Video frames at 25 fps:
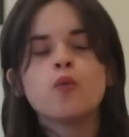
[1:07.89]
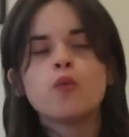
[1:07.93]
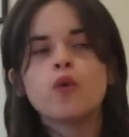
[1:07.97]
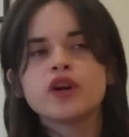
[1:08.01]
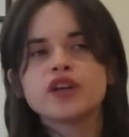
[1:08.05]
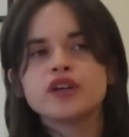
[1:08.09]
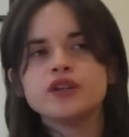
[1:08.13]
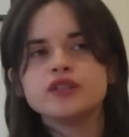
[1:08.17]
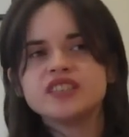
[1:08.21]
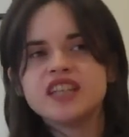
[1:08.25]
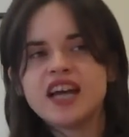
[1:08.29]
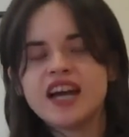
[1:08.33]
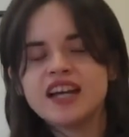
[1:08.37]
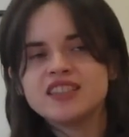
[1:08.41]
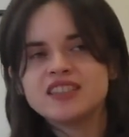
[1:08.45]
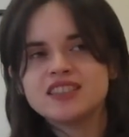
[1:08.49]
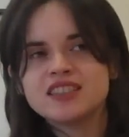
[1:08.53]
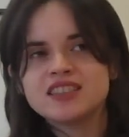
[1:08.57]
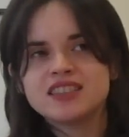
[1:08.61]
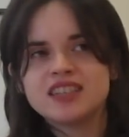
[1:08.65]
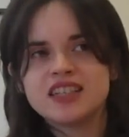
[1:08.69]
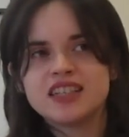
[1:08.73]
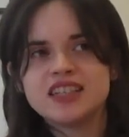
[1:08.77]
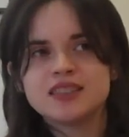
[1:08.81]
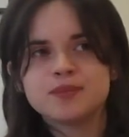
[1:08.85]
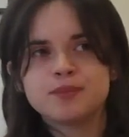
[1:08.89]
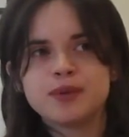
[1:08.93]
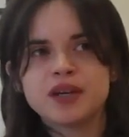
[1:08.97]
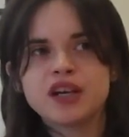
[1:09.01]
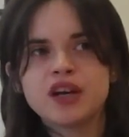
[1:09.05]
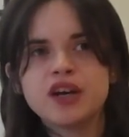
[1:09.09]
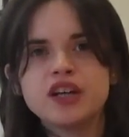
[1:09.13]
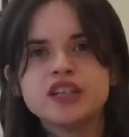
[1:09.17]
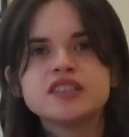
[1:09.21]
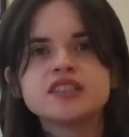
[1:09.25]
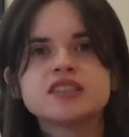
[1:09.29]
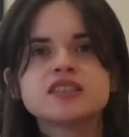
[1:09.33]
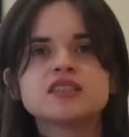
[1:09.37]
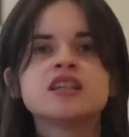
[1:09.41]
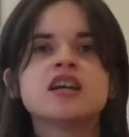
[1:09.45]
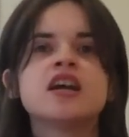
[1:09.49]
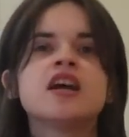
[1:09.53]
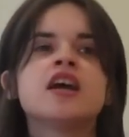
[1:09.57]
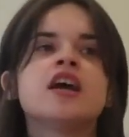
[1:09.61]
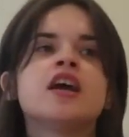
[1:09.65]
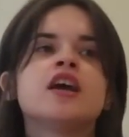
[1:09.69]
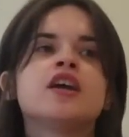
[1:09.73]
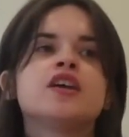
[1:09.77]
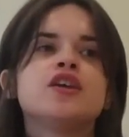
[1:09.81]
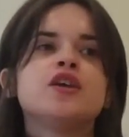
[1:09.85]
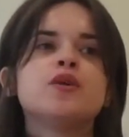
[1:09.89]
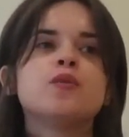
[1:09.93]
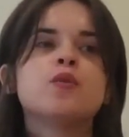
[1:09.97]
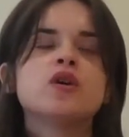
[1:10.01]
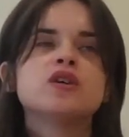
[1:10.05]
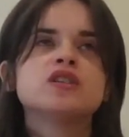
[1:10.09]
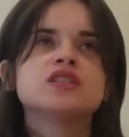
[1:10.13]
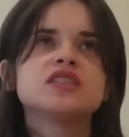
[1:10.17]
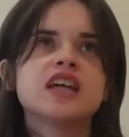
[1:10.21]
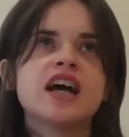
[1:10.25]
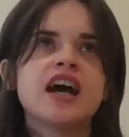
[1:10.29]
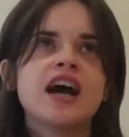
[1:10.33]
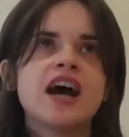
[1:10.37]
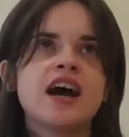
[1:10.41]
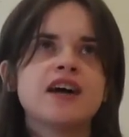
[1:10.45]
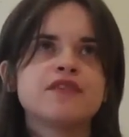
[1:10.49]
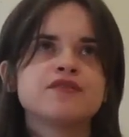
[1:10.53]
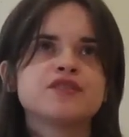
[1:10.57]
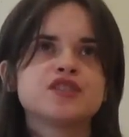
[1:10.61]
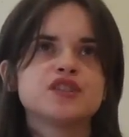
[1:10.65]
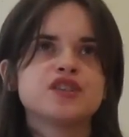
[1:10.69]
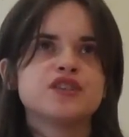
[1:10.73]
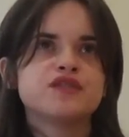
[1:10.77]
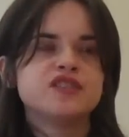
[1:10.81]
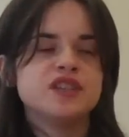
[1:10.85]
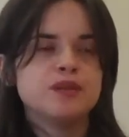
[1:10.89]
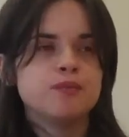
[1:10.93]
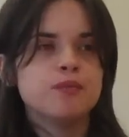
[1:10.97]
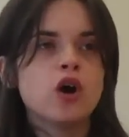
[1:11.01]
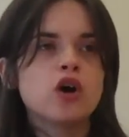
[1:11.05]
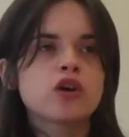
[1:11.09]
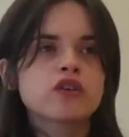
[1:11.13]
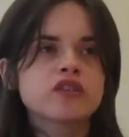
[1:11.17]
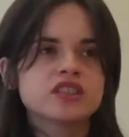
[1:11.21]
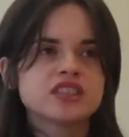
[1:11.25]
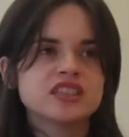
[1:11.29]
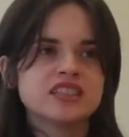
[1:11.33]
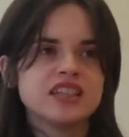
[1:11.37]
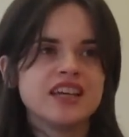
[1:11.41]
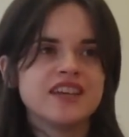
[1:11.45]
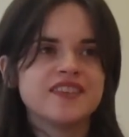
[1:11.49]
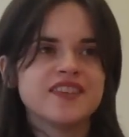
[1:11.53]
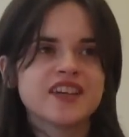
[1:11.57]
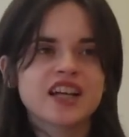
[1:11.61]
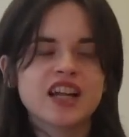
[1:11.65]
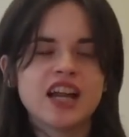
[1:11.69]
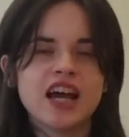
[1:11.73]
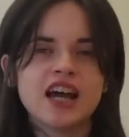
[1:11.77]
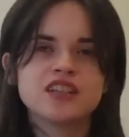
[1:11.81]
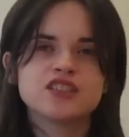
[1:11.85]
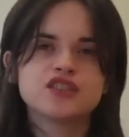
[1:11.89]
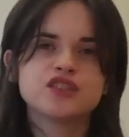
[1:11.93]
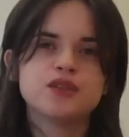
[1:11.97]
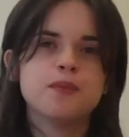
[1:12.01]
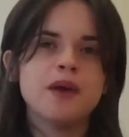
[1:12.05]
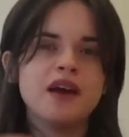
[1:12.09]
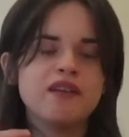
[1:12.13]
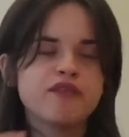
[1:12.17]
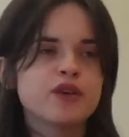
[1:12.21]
what you tend to see is because you want to have sort of democracy in the classroom,